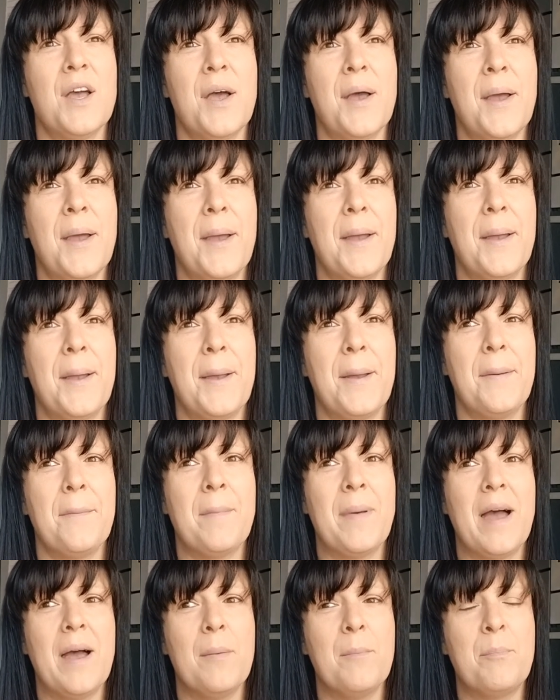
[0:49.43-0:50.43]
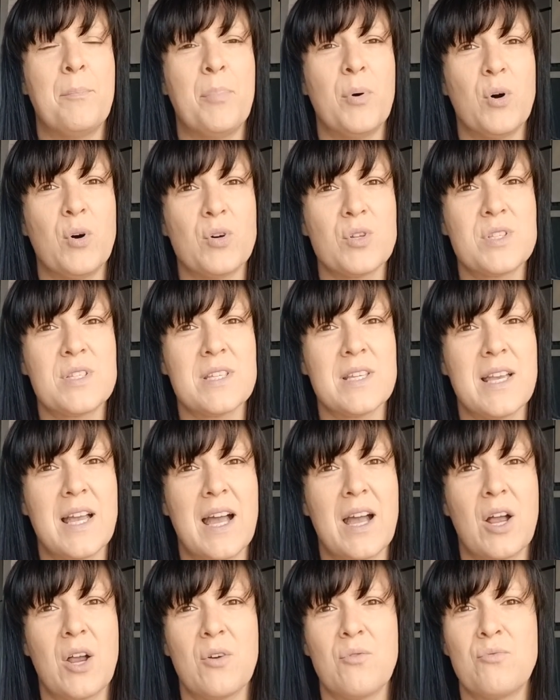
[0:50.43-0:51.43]
But
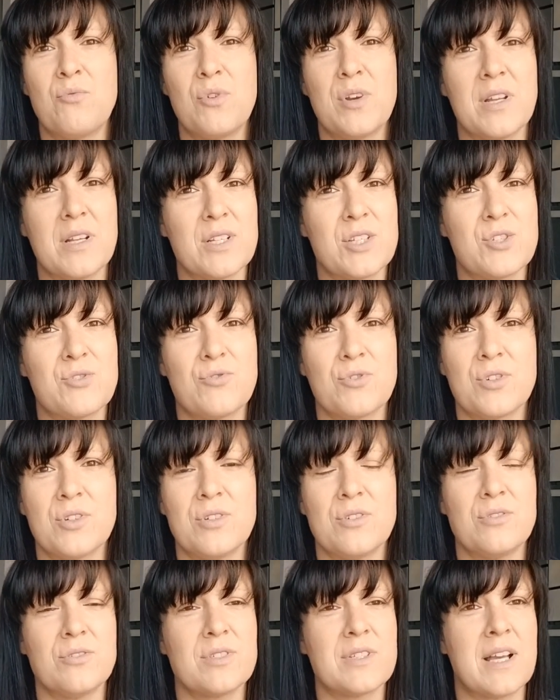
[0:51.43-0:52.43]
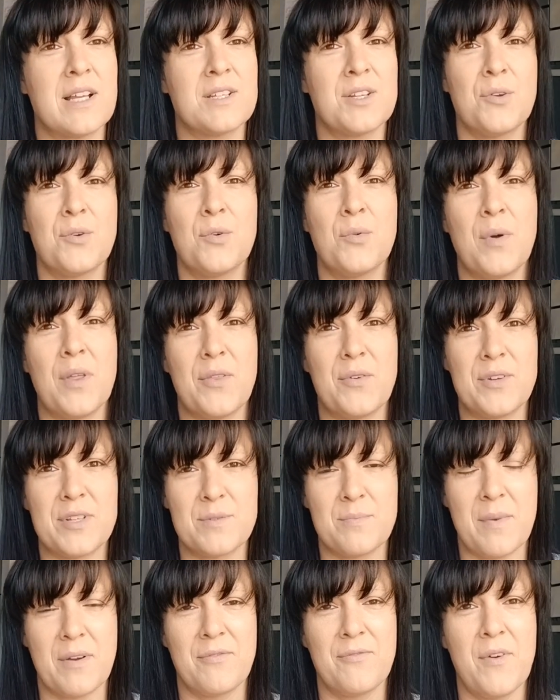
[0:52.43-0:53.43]
really struggled. I don't know whether it's
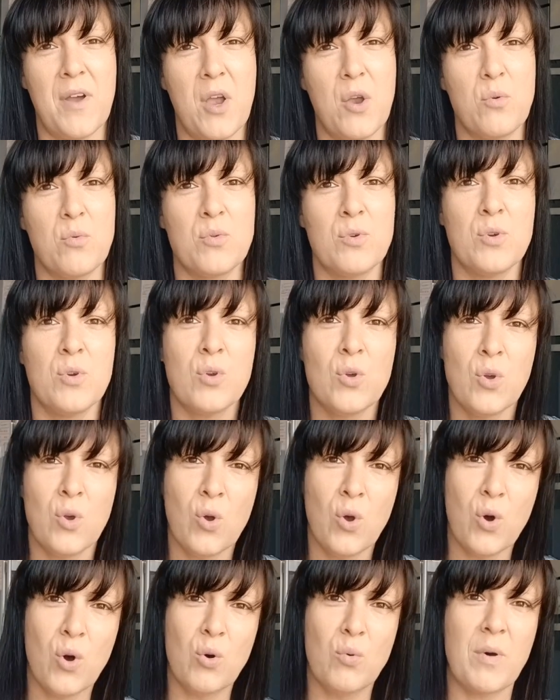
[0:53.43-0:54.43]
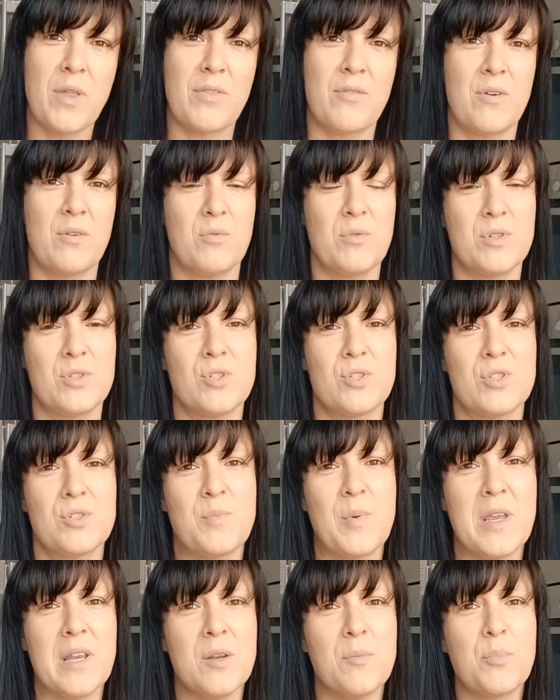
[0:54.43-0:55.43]
my phone or whether it would just
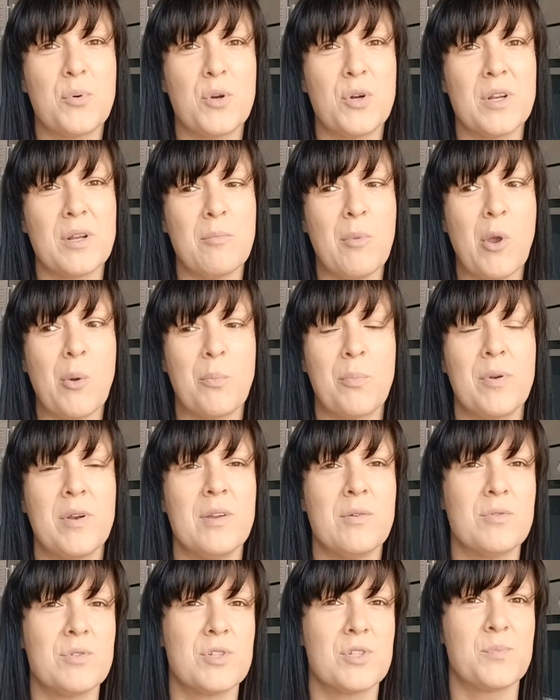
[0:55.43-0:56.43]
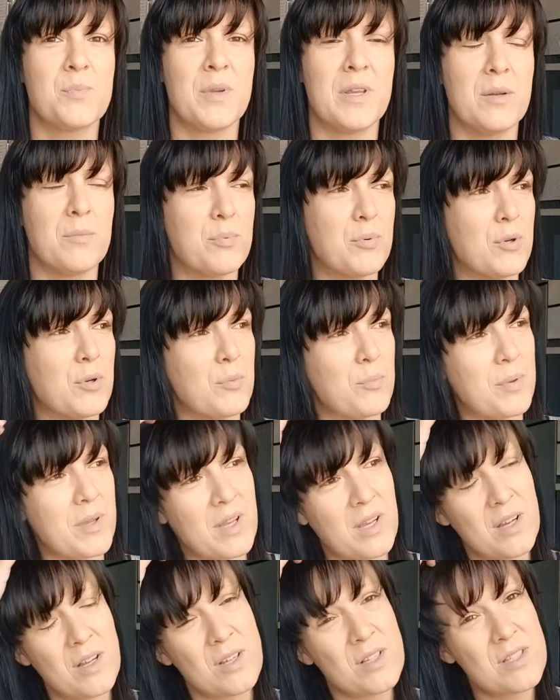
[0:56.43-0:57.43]
being abroad. I'm hoping it would just being abroad
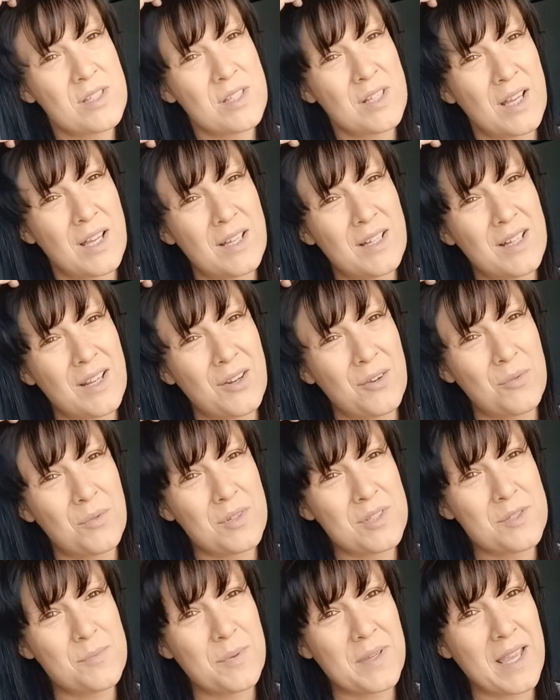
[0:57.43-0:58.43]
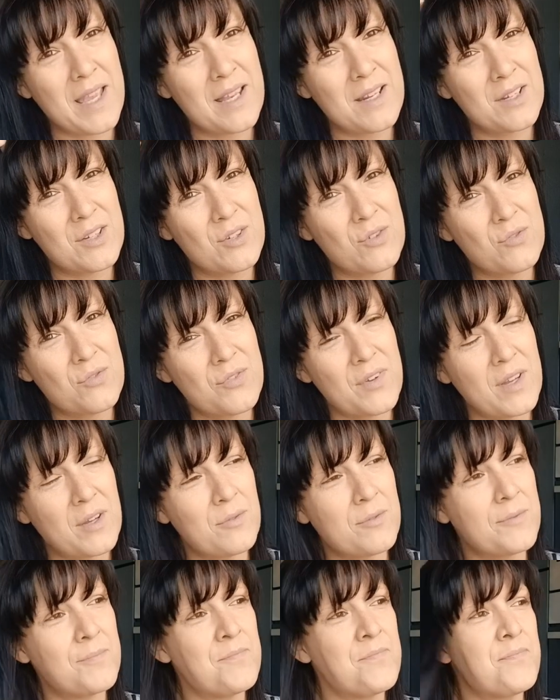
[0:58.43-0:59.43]
because I don't want to be getting a new
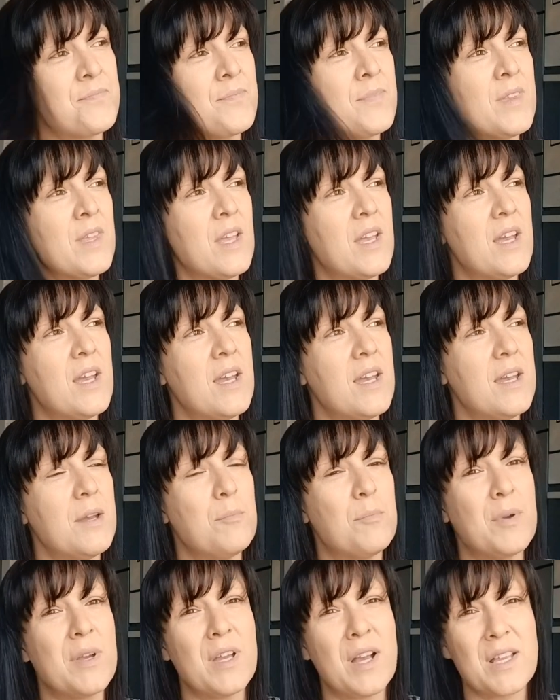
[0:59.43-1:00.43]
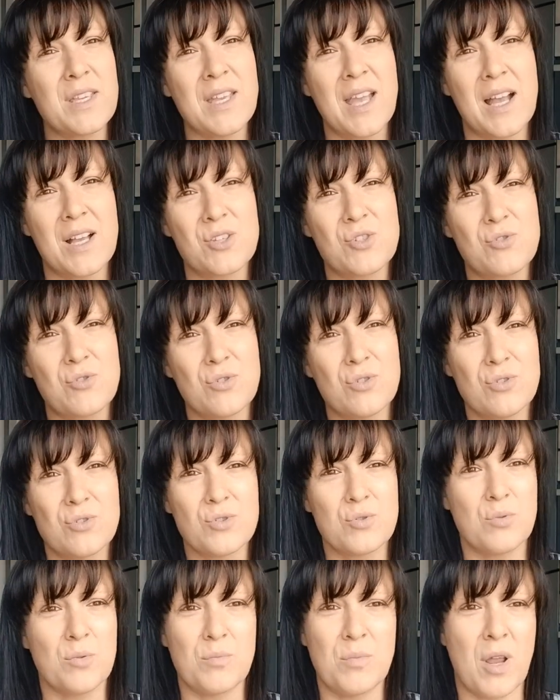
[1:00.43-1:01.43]
phone. But I struggled
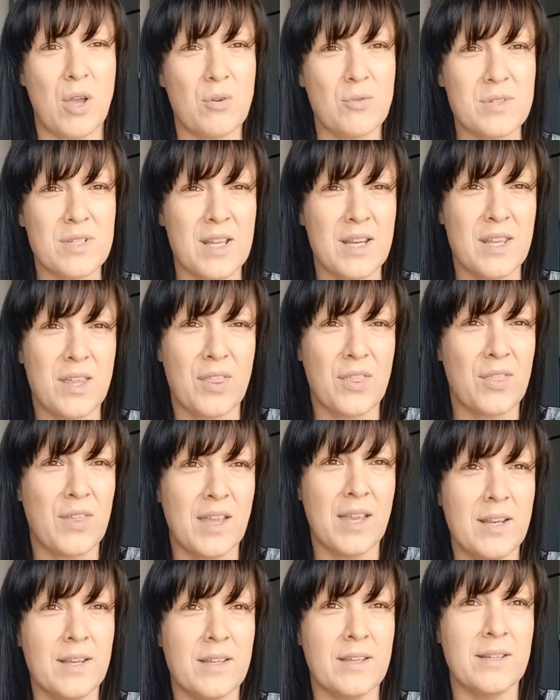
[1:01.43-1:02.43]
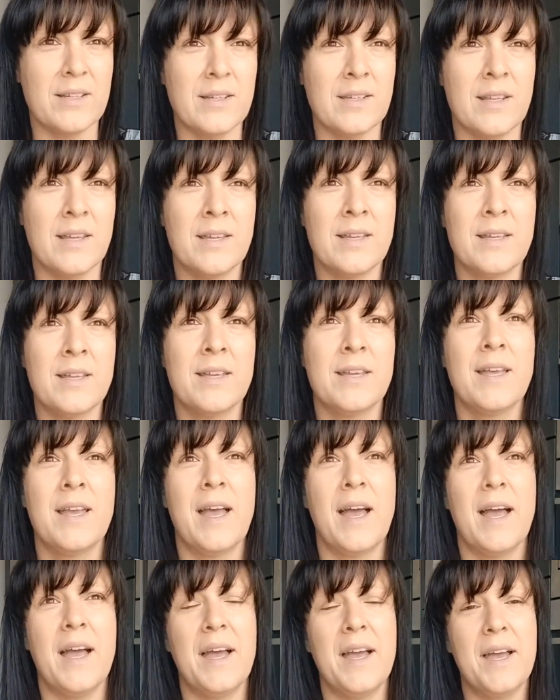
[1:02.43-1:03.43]
to upload anything,
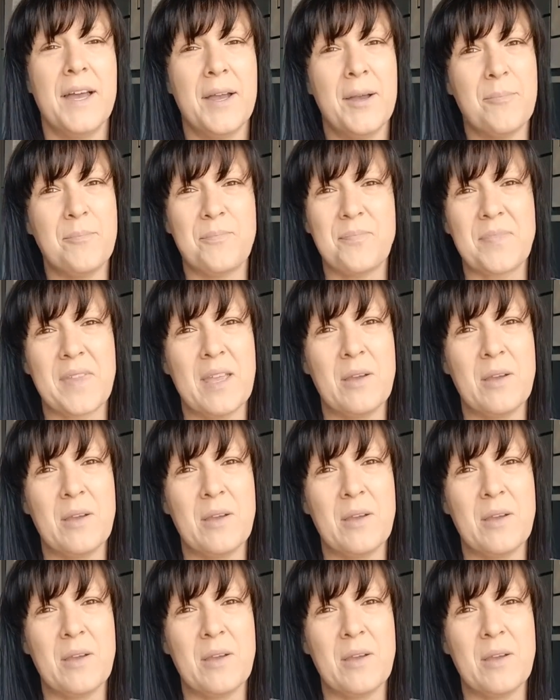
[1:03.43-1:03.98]
and